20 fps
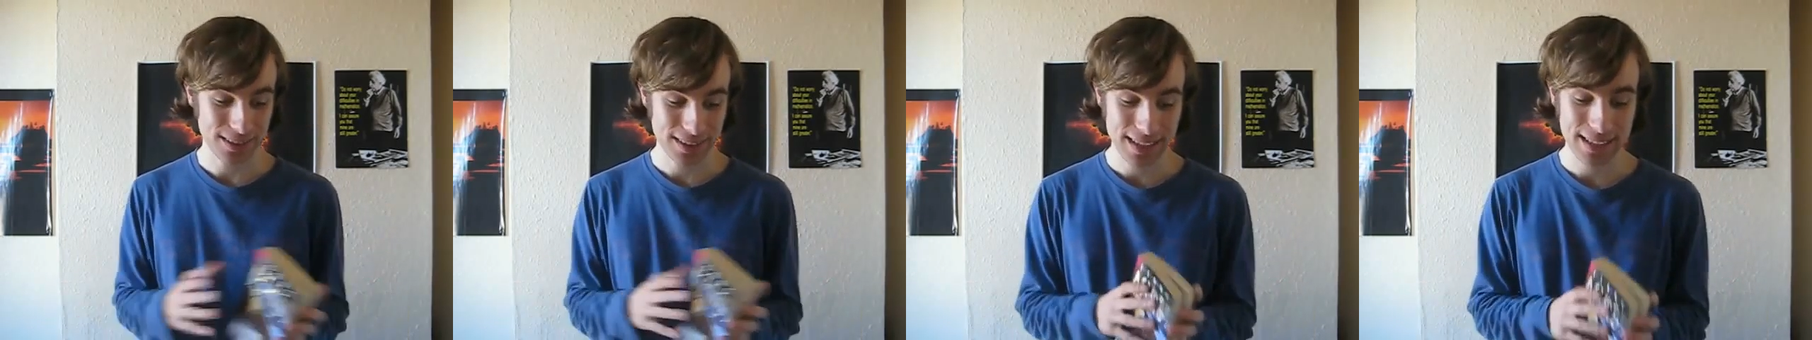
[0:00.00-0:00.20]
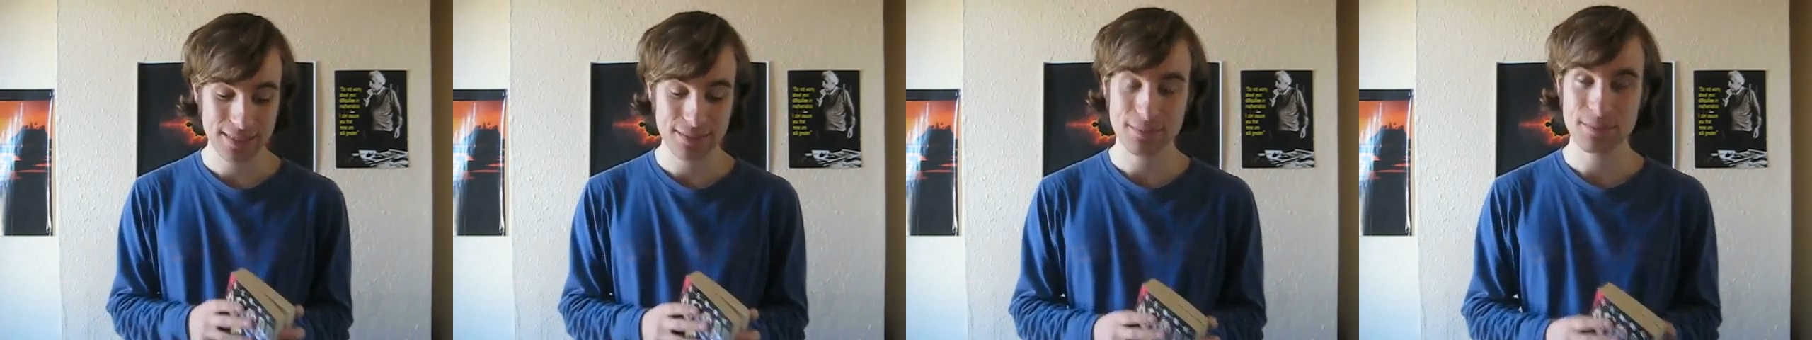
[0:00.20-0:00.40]

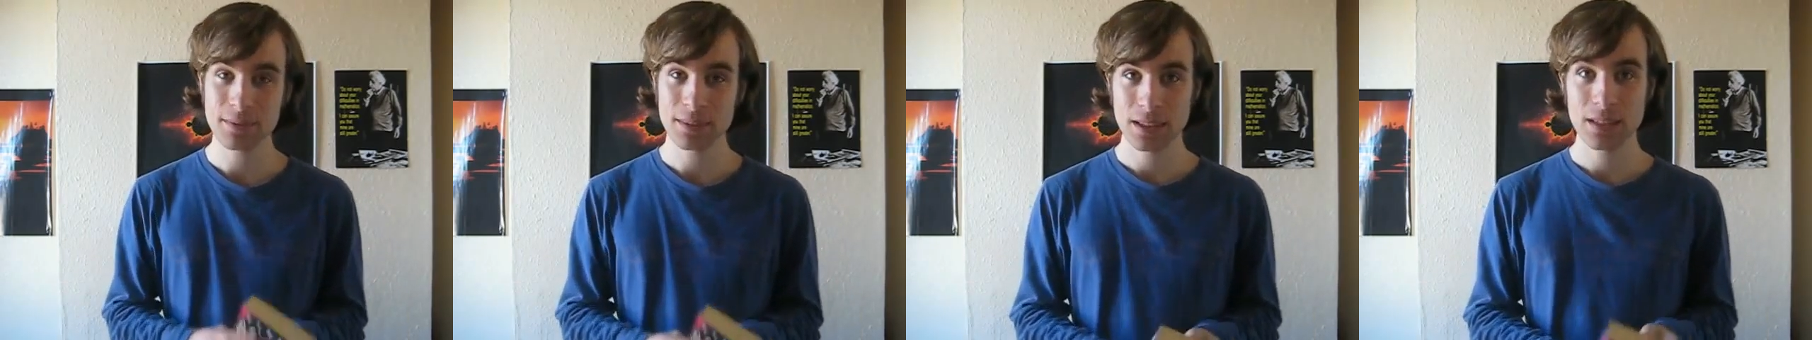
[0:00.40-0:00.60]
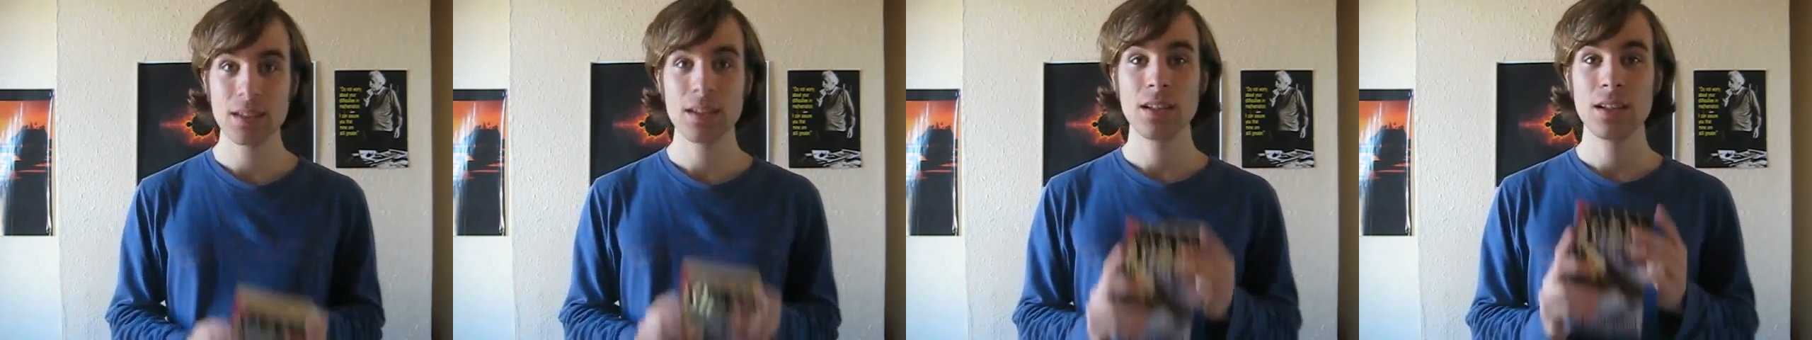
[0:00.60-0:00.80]
then
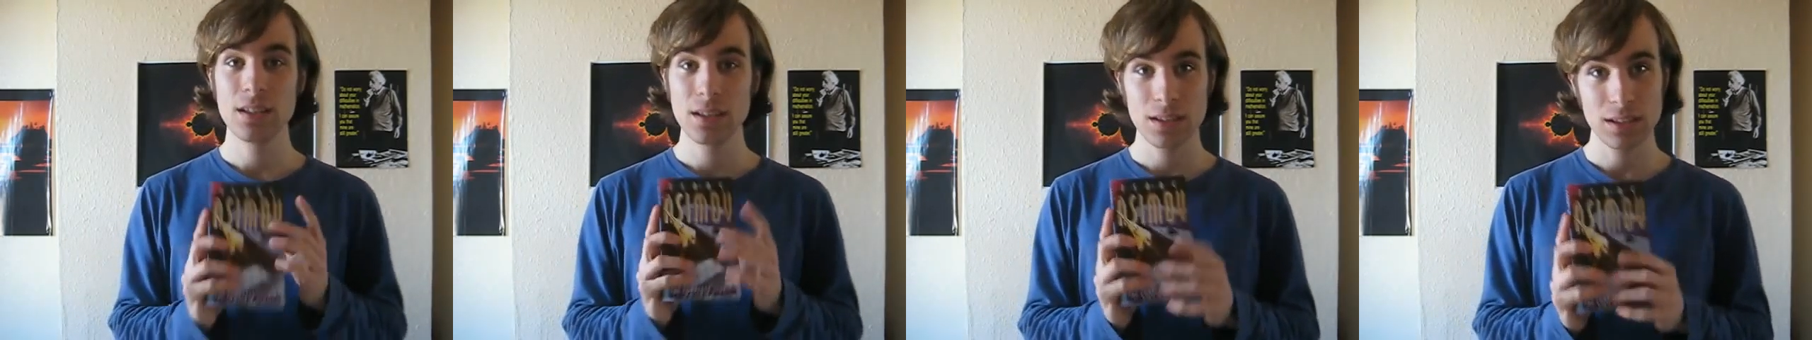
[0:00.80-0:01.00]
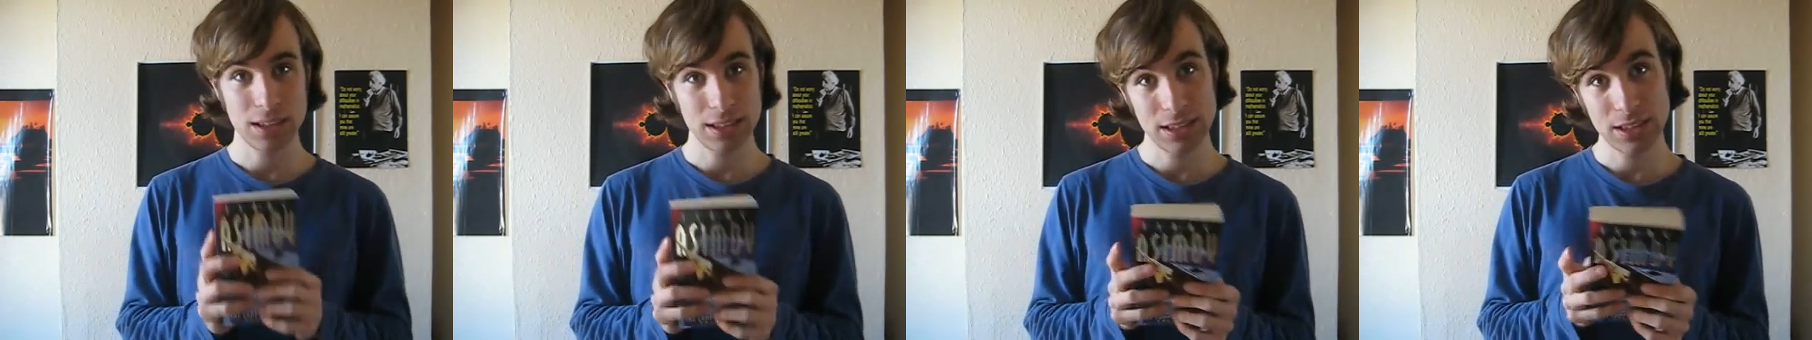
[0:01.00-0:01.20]

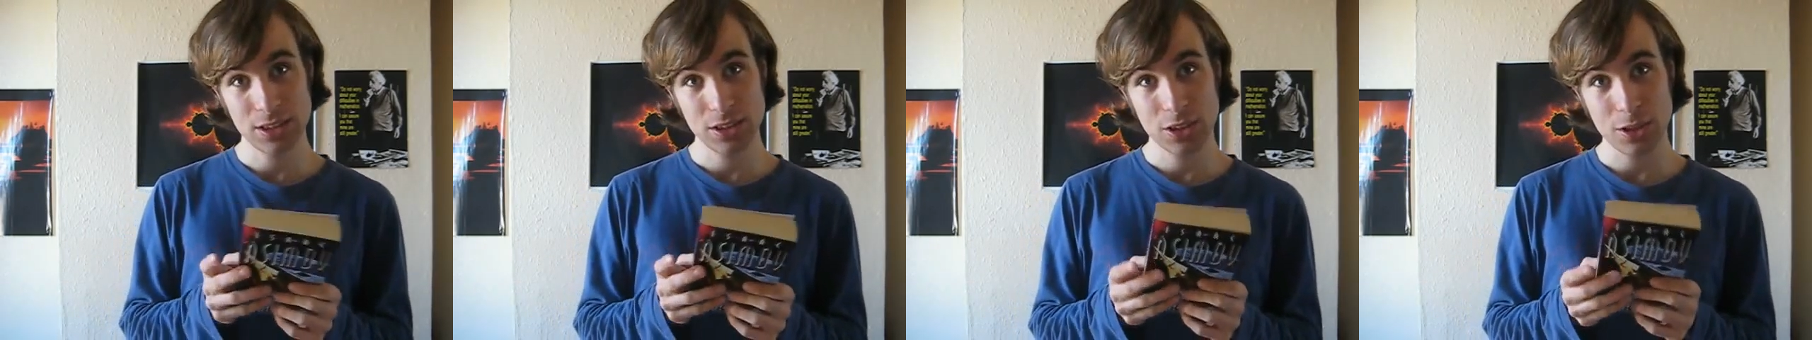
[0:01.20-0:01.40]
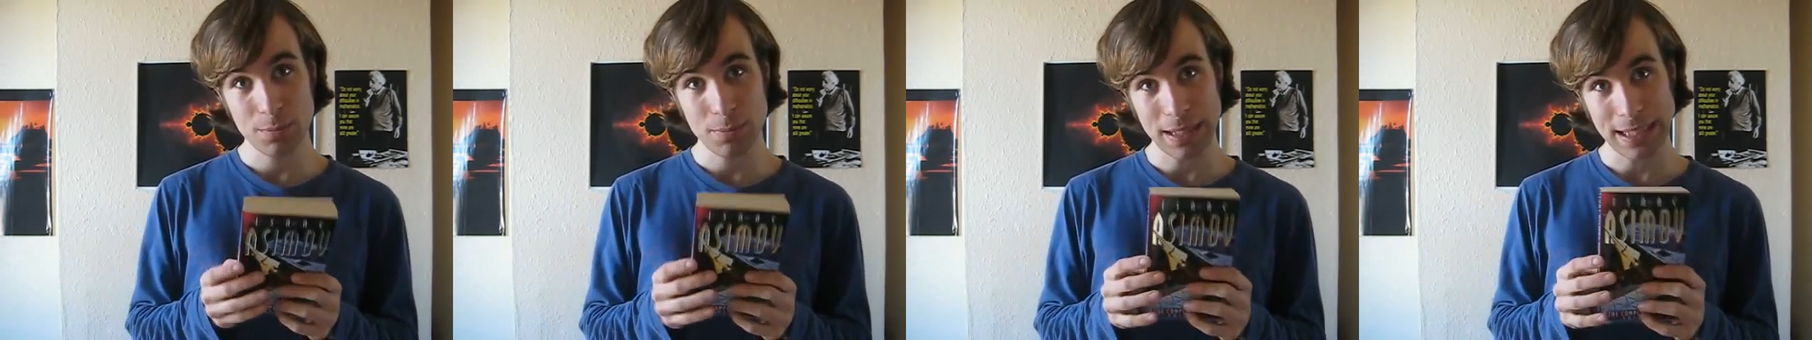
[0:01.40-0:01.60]
this is a
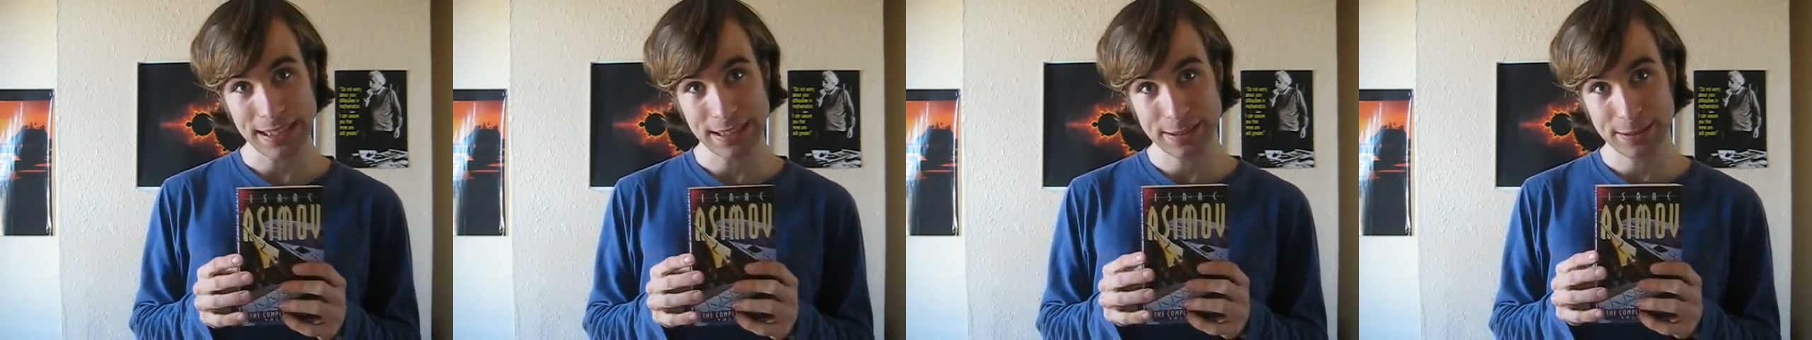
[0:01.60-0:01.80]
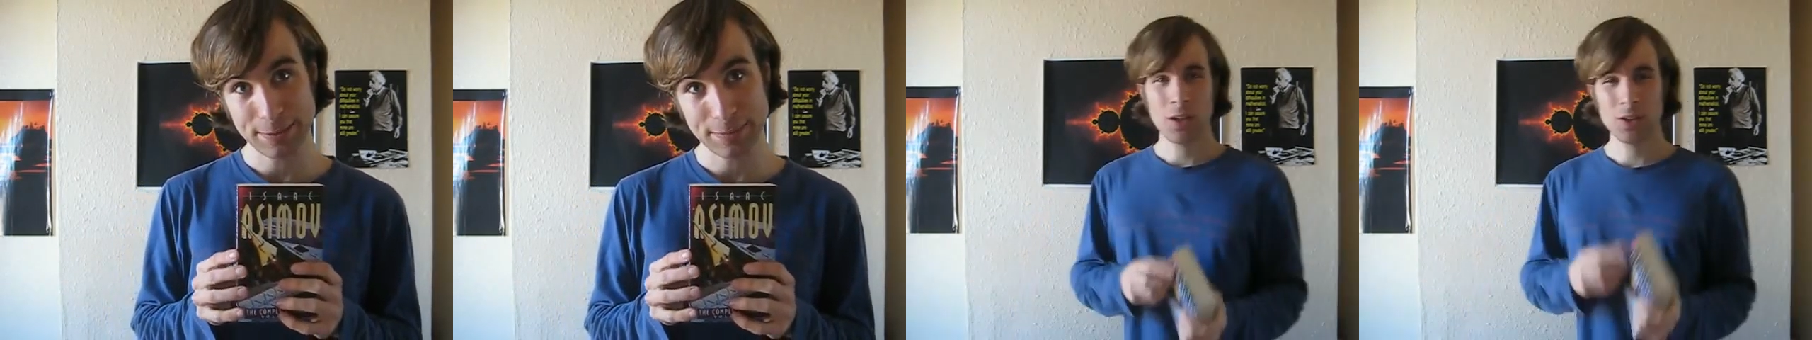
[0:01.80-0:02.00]
good place.